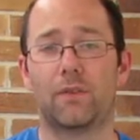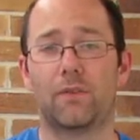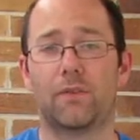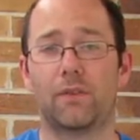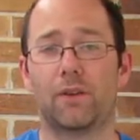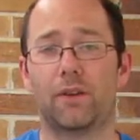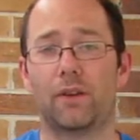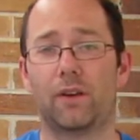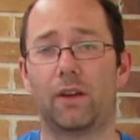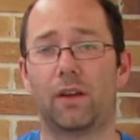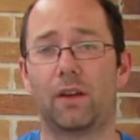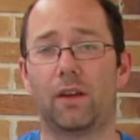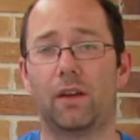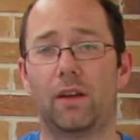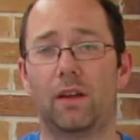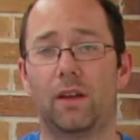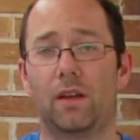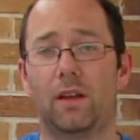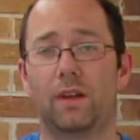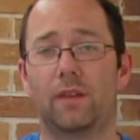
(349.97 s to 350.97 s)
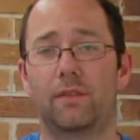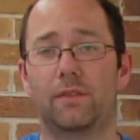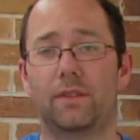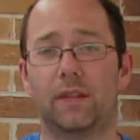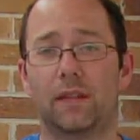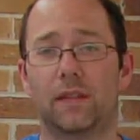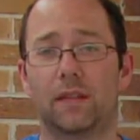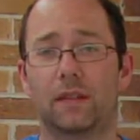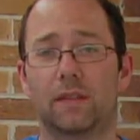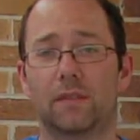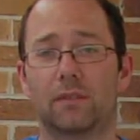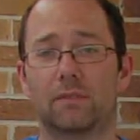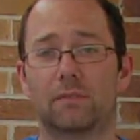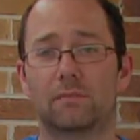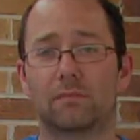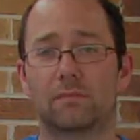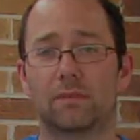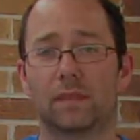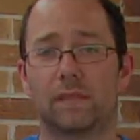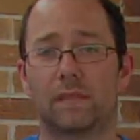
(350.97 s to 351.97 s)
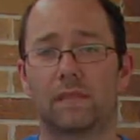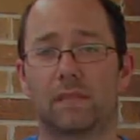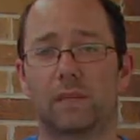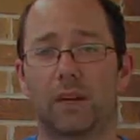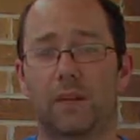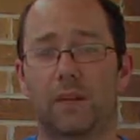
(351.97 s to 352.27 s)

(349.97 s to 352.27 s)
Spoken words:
for the list that